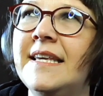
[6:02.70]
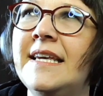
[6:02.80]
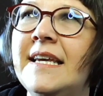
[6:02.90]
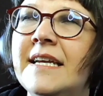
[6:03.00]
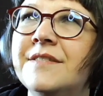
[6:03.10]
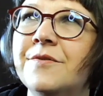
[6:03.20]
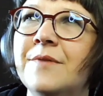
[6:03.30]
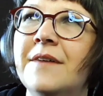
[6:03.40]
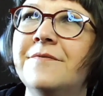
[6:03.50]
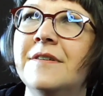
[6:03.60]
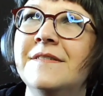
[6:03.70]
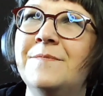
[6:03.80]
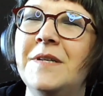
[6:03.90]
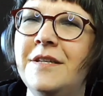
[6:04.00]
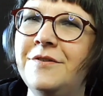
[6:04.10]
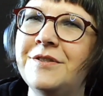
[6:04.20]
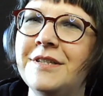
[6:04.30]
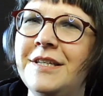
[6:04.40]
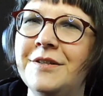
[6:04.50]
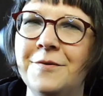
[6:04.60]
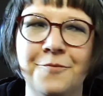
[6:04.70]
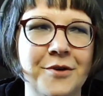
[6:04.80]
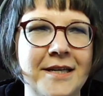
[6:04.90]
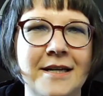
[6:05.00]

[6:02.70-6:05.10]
King as a reference, but usually you don't bring